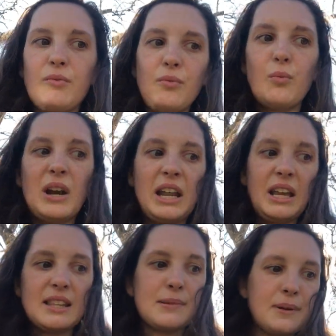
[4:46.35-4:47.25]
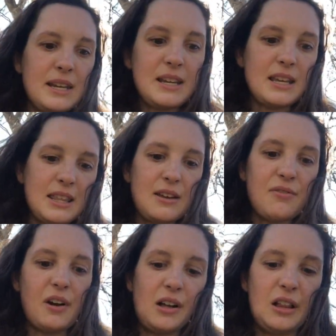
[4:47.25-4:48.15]
when it gets windy they
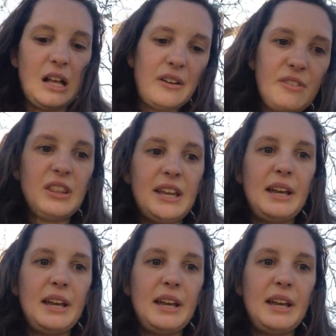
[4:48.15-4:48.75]
fall off and they